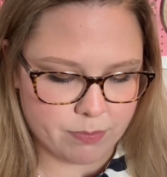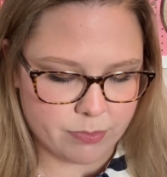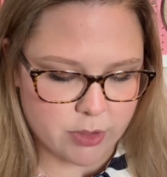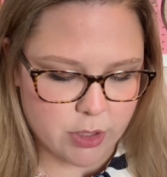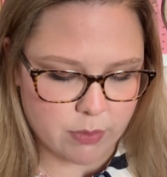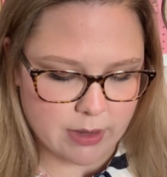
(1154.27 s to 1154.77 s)

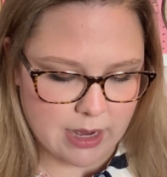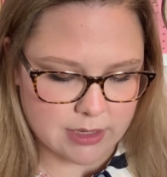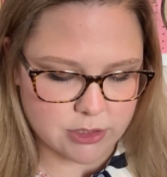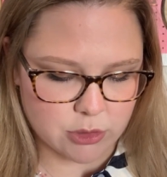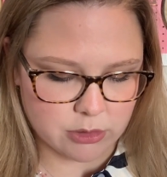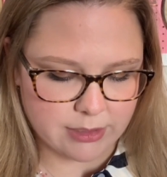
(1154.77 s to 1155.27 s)

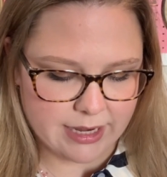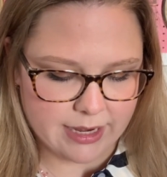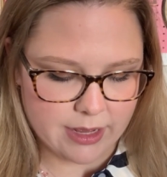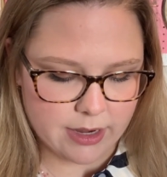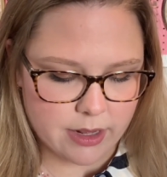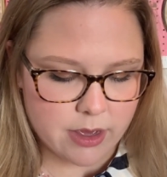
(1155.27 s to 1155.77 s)
Newcastle
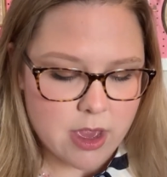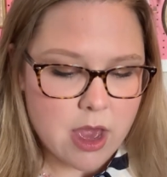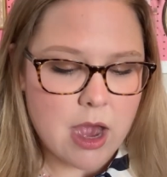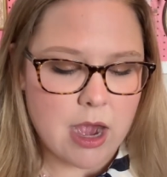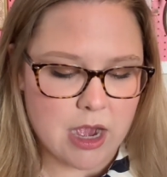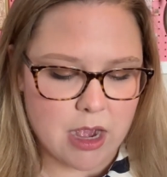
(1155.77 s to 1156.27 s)
linen.
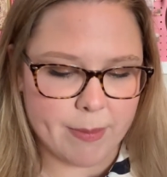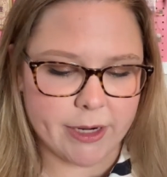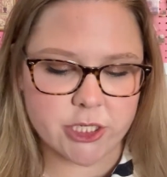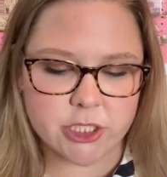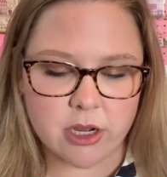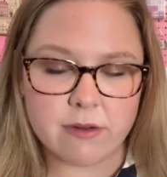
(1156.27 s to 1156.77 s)
I
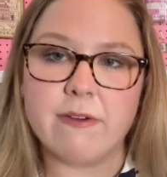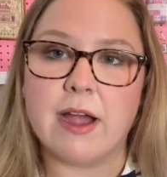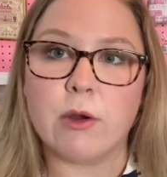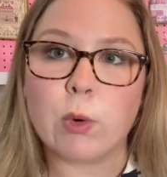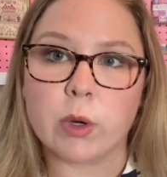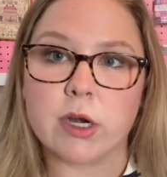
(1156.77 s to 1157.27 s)
just got a
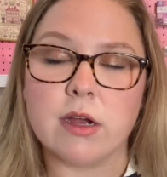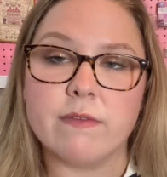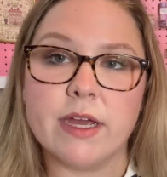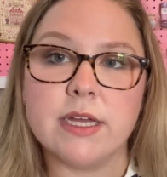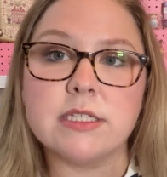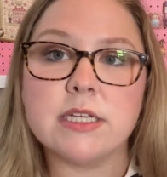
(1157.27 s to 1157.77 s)
fat quarter of
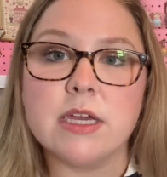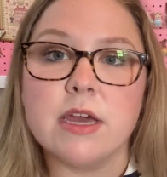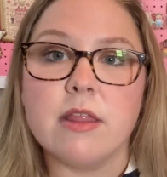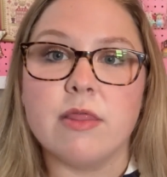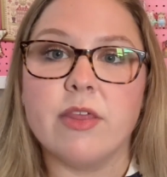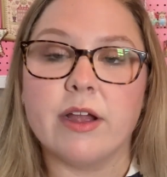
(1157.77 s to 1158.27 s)
it.
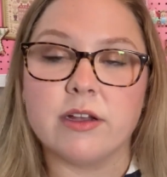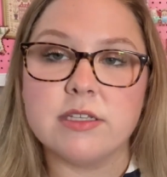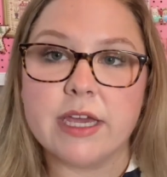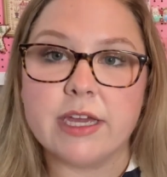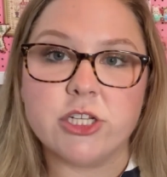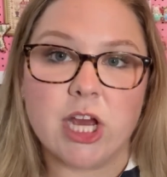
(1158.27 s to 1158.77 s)
There's
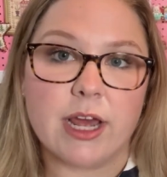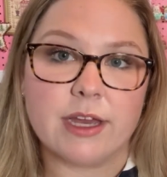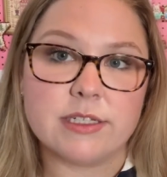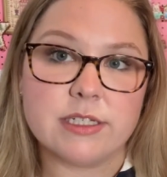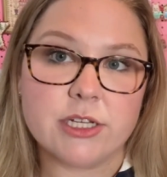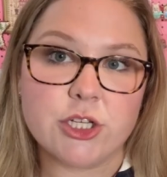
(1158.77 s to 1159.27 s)
a Jet
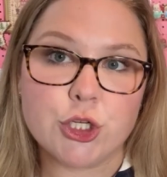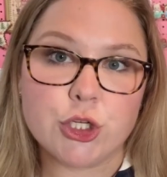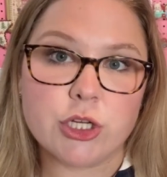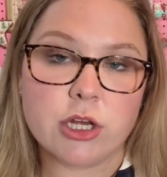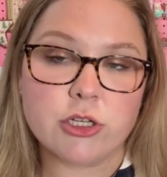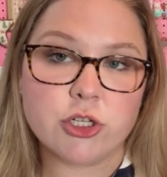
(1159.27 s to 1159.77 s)
X
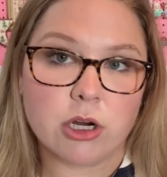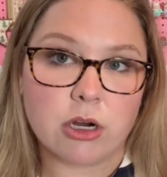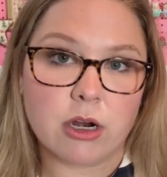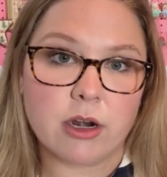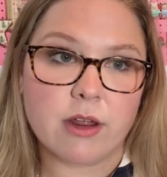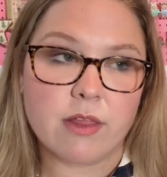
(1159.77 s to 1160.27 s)
Stitch
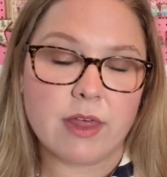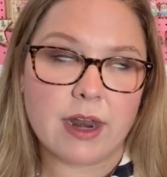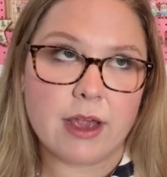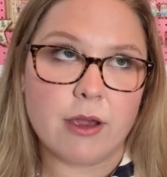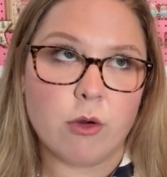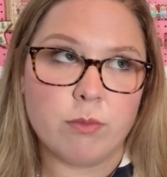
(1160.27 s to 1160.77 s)
chart that
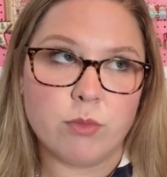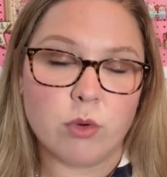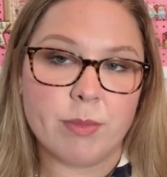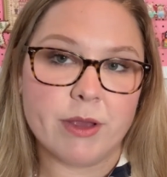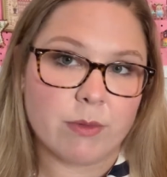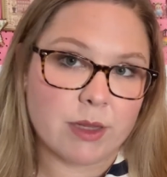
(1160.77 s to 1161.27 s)
I hope will
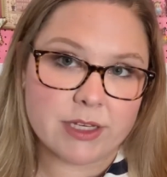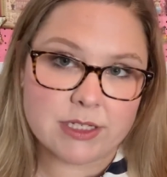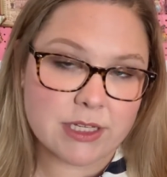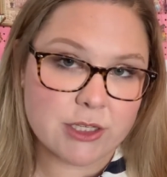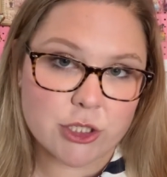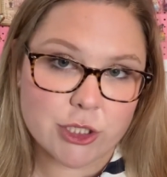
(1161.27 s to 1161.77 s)
be
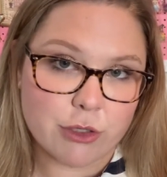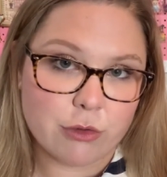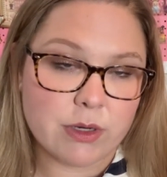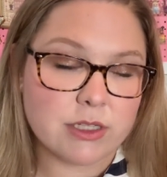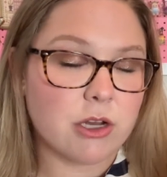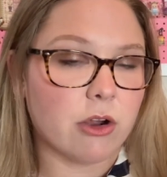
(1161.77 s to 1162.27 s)
releasing
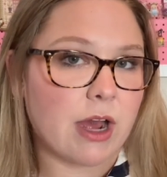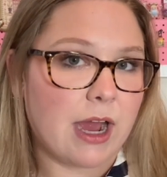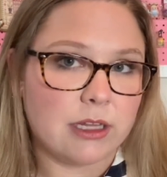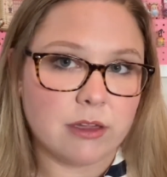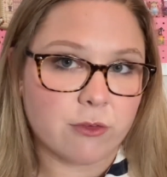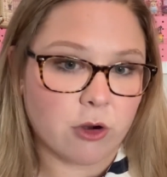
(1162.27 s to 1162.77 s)
soon. It's called
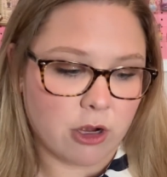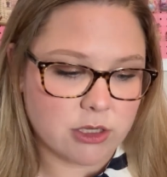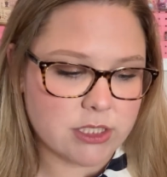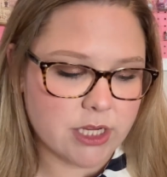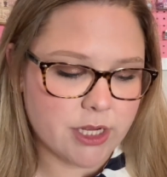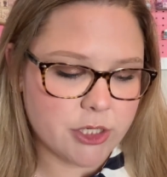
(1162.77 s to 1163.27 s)
I Love Cross
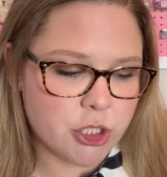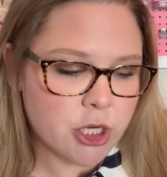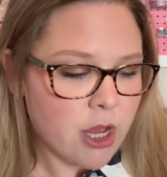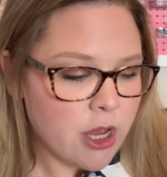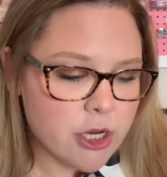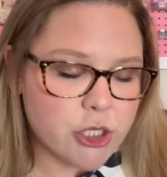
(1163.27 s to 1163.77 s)
Stitch.
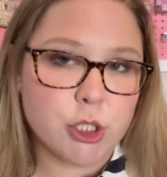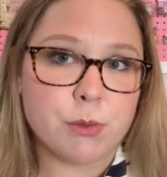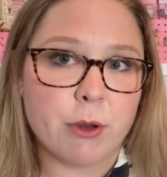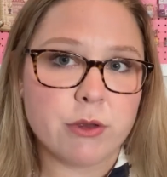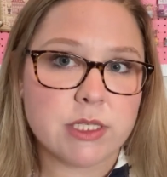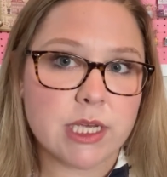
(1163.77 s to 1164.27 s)
She's
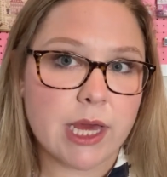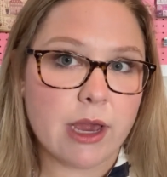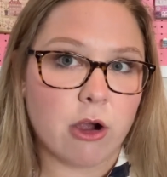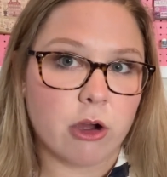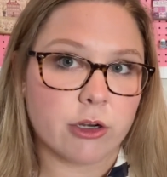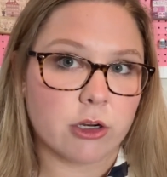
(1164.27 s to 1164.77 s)
posted it
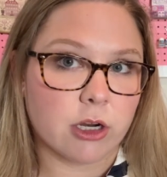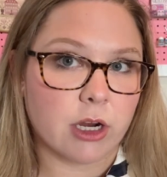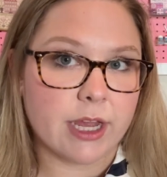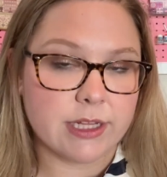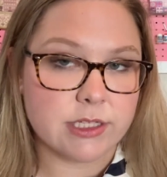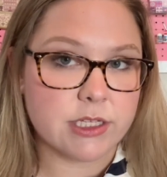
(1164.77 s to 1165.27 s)
on her
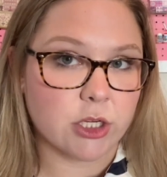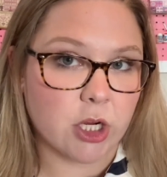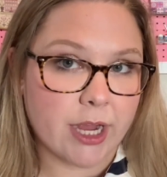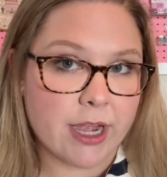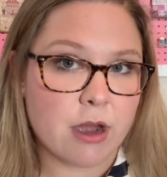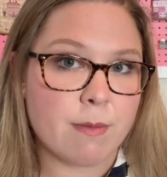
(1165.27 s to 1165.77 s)

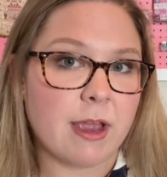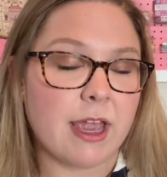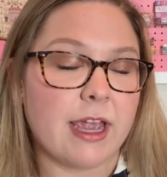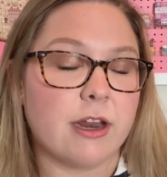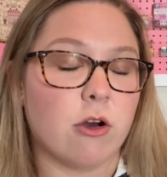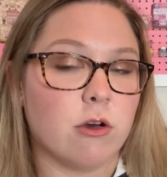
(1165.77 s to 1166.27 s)
Instagram
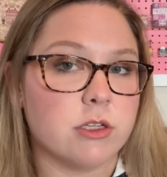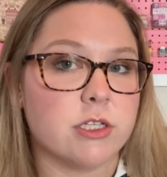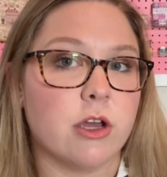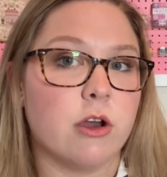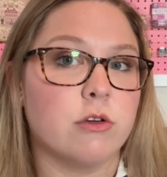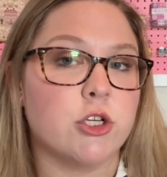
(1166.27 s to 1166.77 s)
and
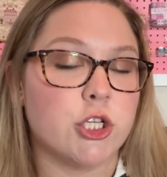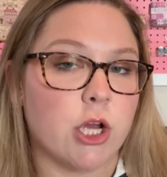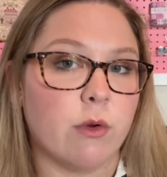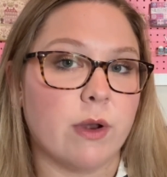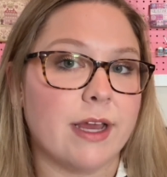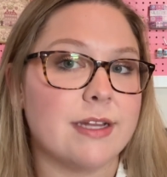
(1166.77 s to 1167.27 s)
also
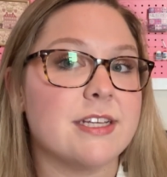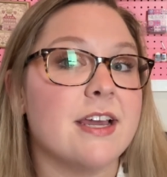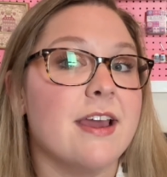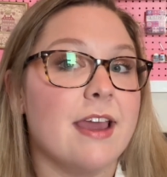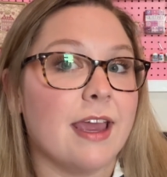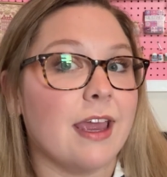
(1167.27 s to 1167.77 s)
shown it
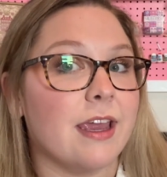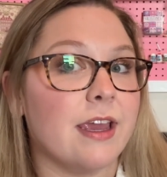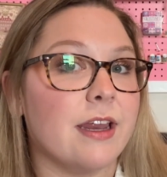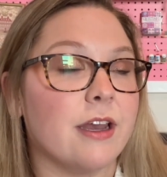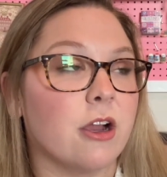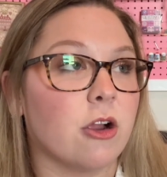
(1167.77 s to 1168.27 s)

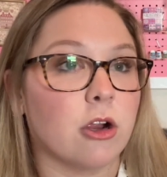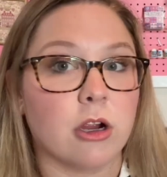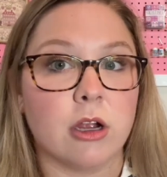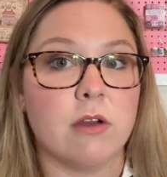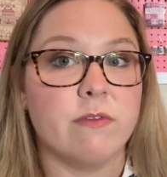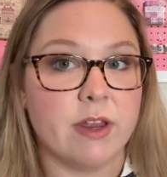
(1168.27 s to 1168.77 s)
in
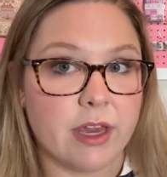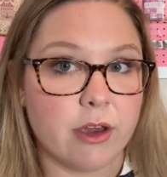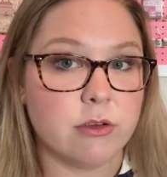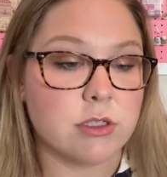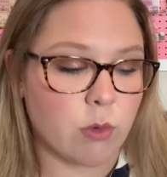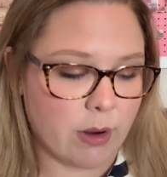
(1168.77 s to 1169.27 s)
her
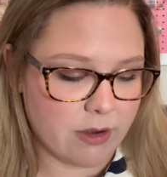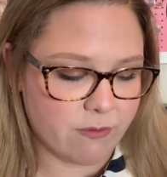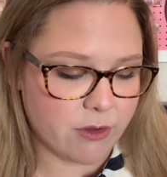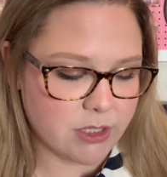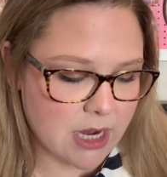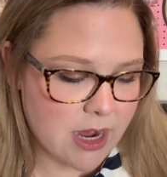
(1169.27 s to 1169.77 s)
videos quite a
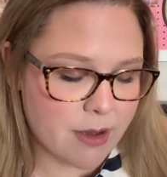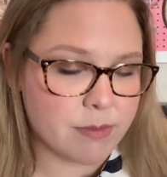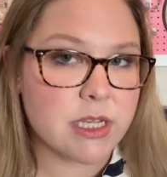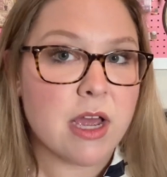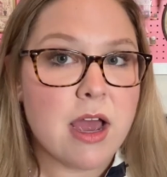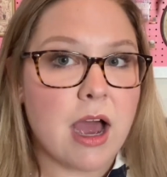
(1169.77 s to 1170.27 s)
few
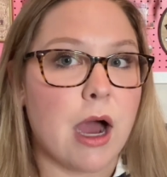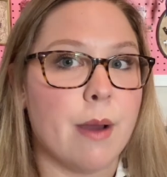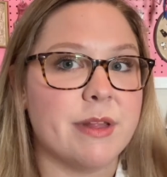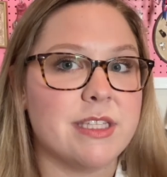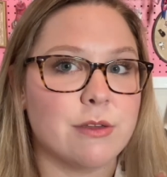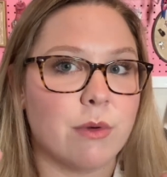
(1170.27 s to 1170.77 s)
times.
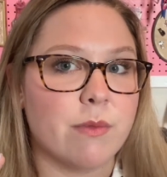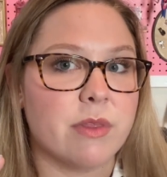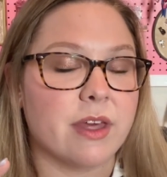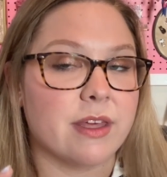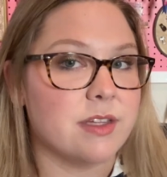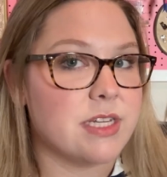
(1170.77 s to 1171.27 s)
It's the one with
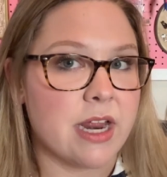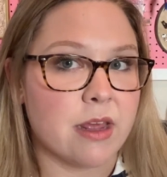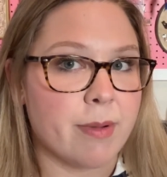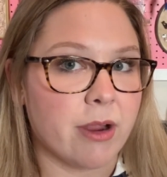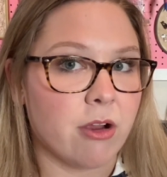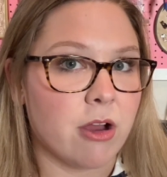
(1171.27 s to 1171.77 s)
like the teddy
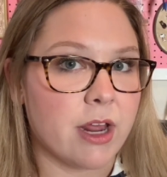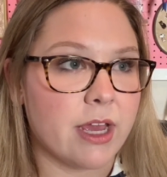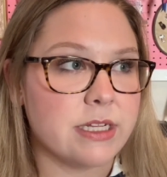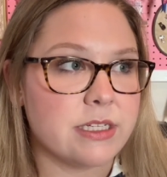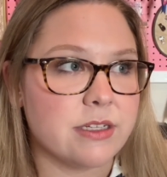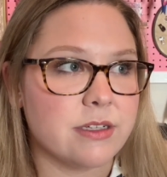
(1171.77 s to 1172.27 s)
bear on
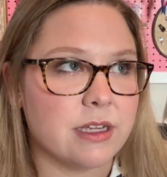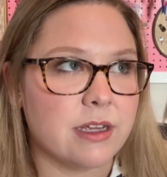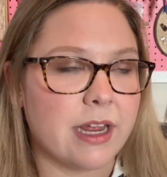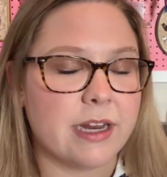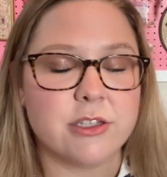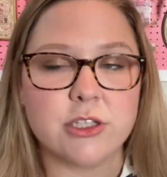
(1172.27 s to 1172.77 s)
it,
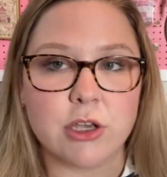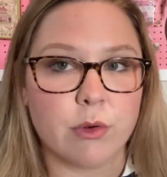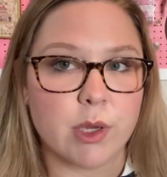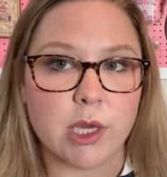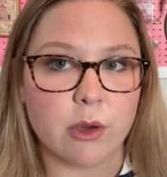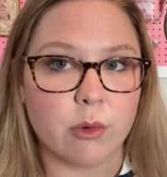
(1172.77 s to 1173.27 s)
and it's so
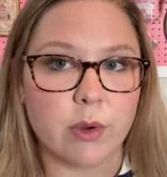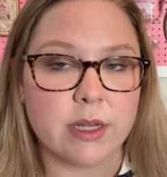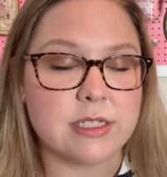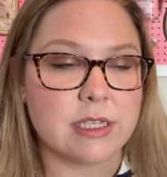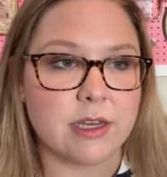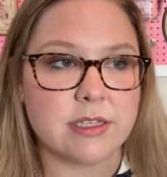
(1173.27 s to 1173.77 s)
cute.
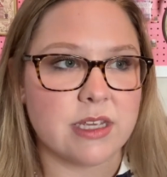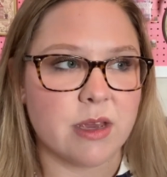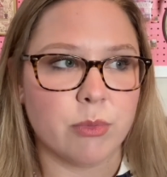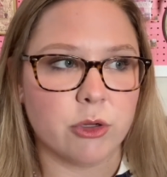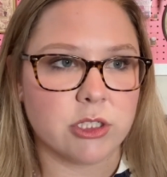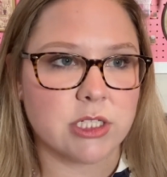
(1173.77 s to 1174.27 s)
It's a
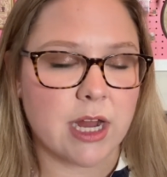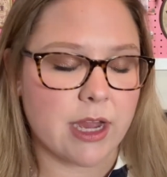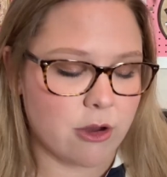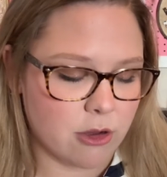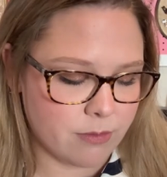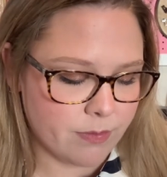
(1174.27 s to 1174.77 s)
sampler
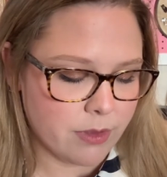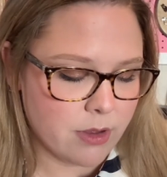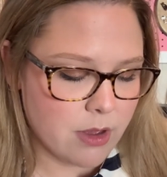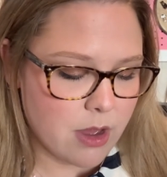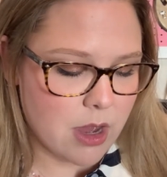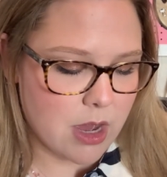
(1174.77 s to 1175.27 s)
style.
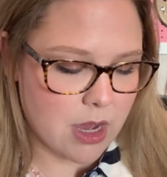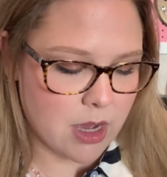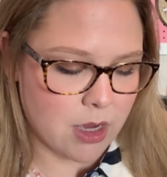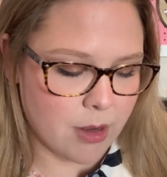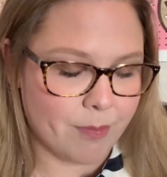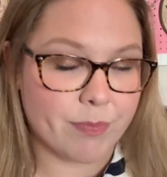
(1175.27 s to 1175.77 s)

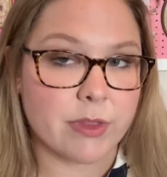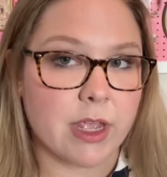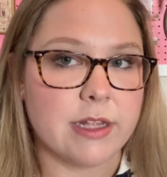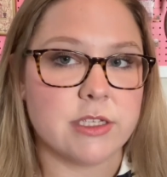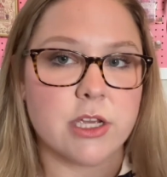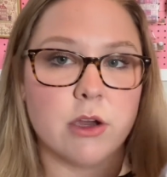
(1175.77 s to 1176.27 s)

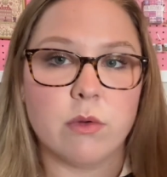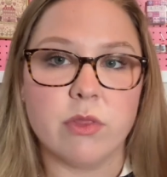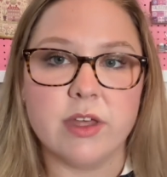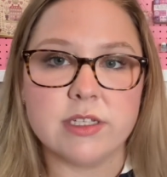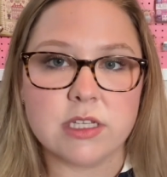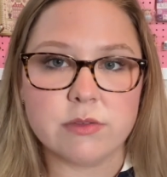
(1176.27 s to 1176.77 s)
And so
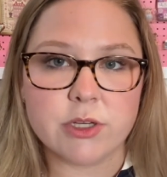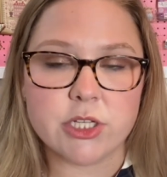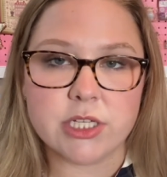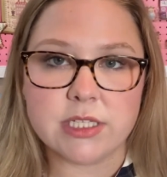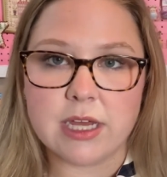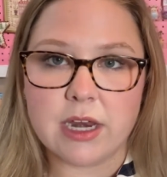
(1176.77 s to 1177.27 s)
this is what
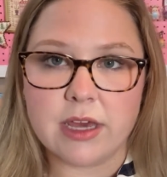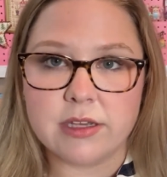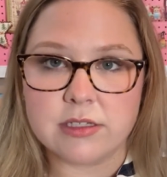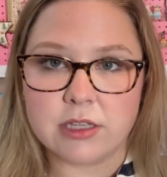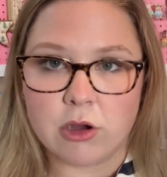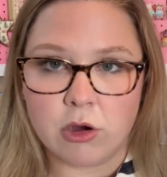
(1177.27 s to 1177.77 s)
she said
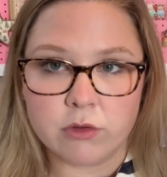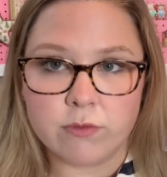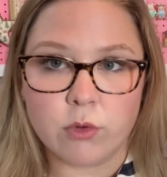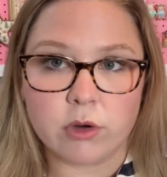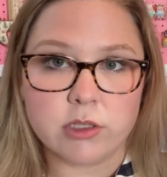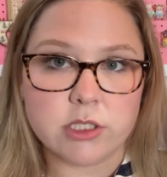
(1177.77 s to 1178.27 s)
is the called for.